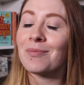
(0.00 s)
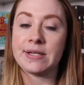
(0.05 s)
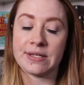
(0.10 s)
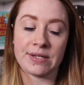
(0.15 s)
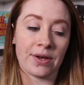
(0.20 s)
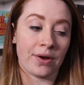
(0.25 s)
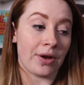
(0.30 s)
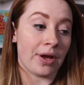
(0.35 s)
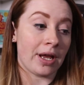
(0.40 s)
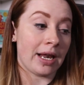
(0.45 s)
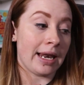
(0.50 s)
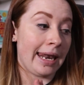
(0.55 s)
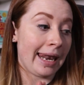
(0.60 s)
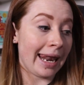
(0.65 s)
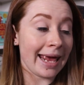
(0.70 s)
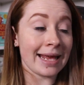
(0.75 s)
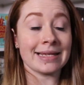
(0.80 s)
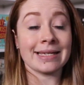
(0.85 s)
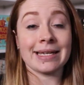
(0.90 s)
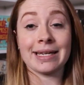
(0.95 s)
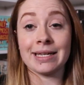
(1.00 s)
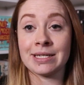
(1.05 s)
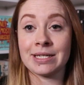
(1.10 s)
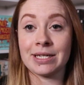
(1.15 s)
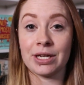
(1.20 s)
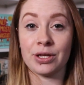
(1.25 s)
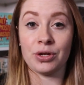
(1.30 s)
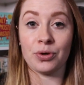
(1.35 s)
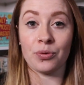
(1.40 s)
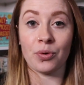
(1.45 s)
So let's
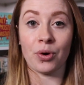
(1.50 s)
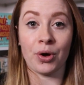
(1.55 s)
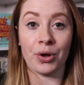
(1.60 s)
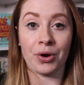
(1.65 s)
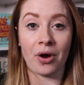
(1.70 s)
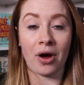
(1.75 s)
continue on.